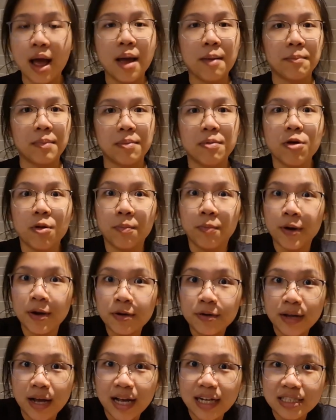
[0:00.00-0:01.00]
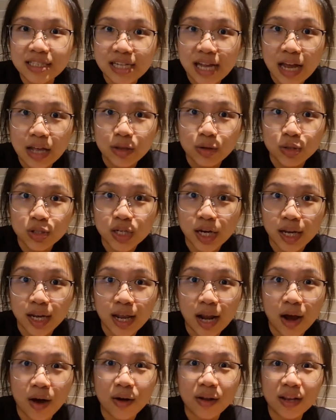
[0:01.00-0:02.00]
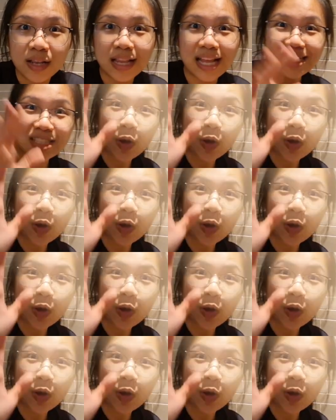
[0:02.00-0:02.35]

maybe we'll bring you guys there to check it out. Let's